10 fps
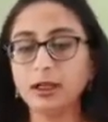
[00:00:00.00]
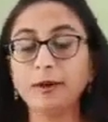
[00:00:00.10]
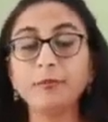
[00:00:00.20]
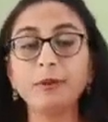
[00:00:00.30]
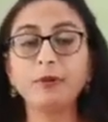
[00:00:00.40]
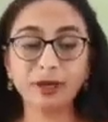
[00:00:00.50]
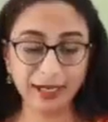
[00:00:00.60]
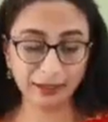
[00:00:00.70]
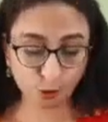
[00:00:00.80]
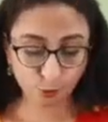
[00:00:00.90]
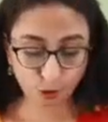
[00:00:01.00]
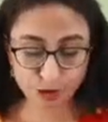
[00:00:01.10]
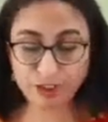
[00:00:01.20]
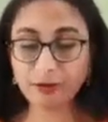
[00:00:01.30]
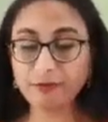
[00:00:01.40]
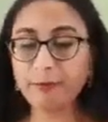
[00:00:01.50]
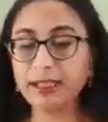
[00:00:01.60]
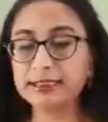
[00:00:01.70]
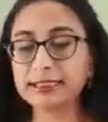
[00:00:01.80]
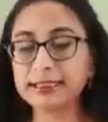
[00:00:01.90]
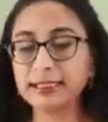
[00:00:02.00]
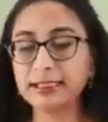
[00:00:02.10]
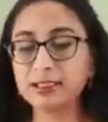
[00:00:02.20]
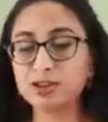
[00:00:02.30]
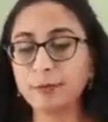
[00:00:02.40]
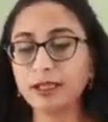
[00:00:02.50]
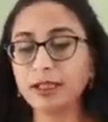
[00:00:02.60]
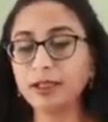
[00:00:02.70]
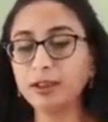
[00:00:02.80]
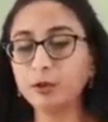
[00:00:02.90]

in paper 1 anthropology, we will be discussing this topic in